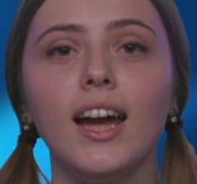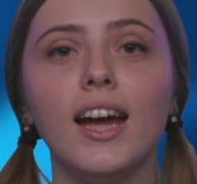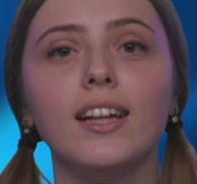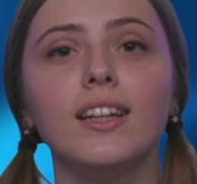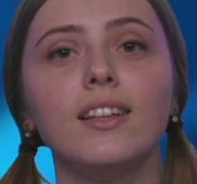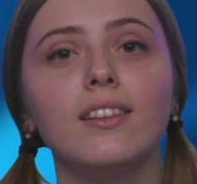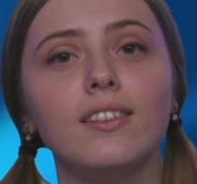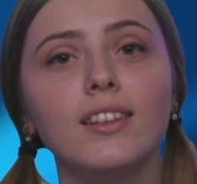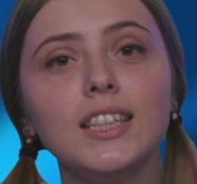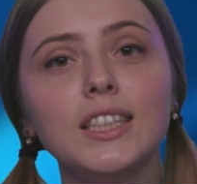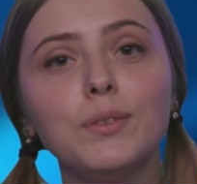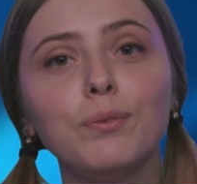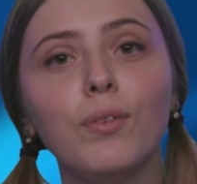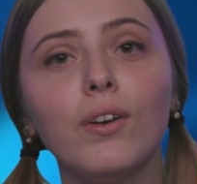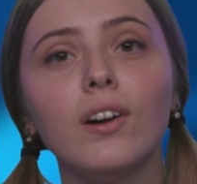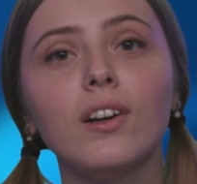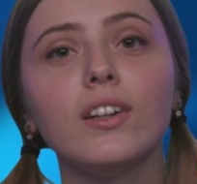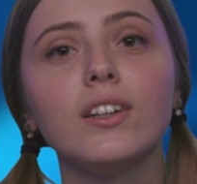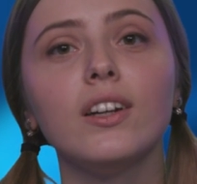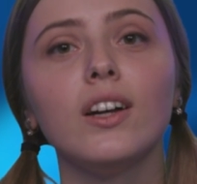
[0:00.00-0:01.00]
And in this
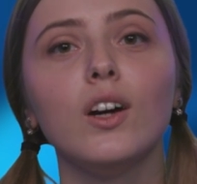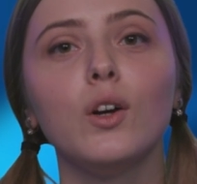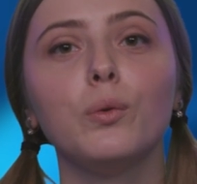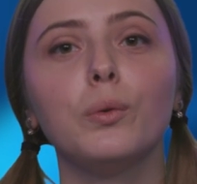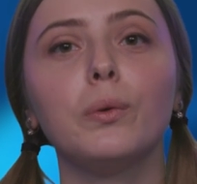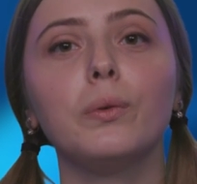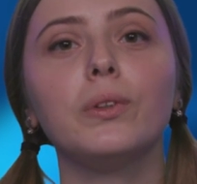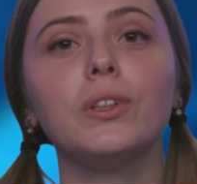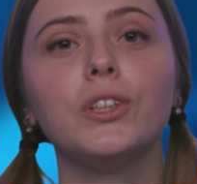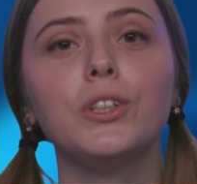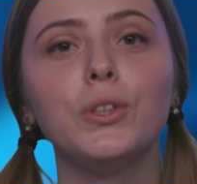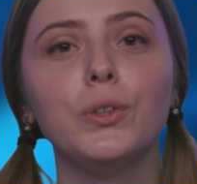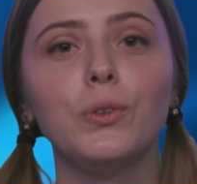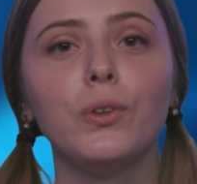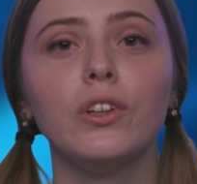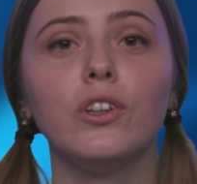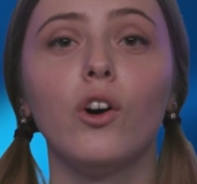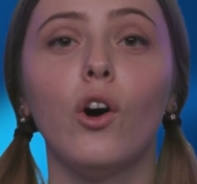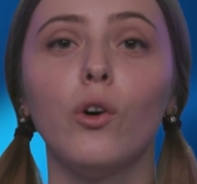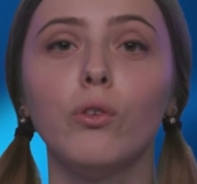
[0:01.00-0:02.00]
part, we will
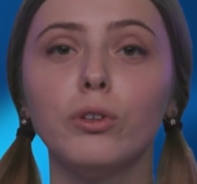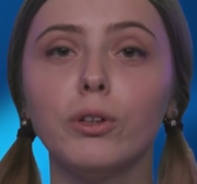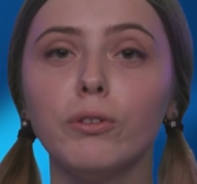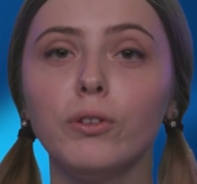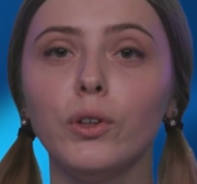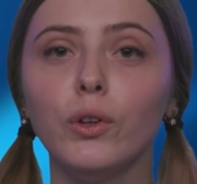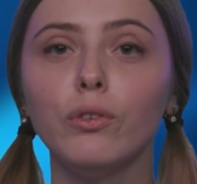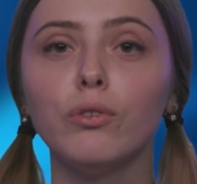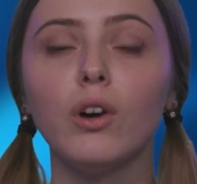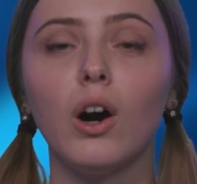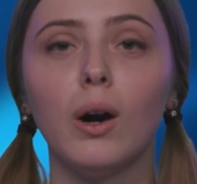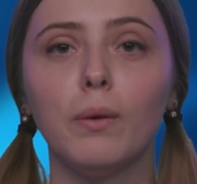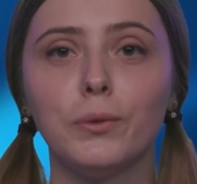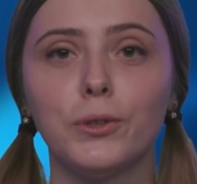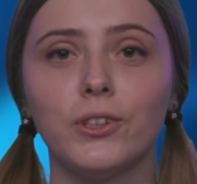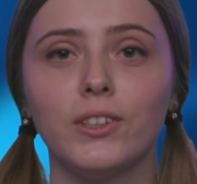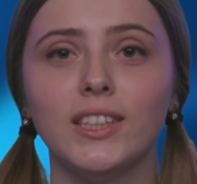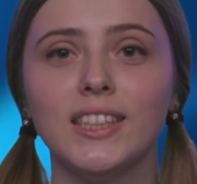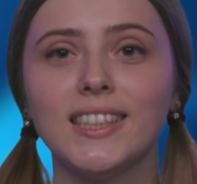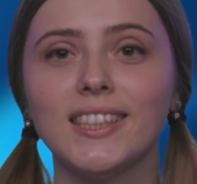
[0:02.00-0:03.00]
do an overview of
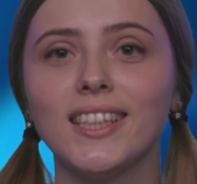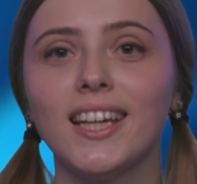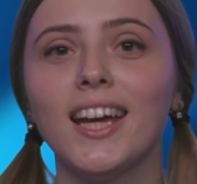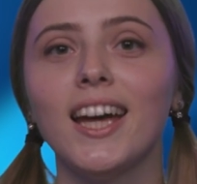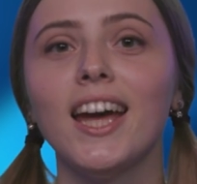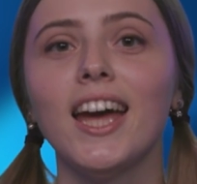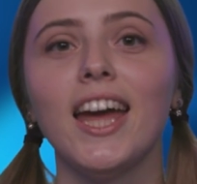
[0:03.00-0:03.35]
options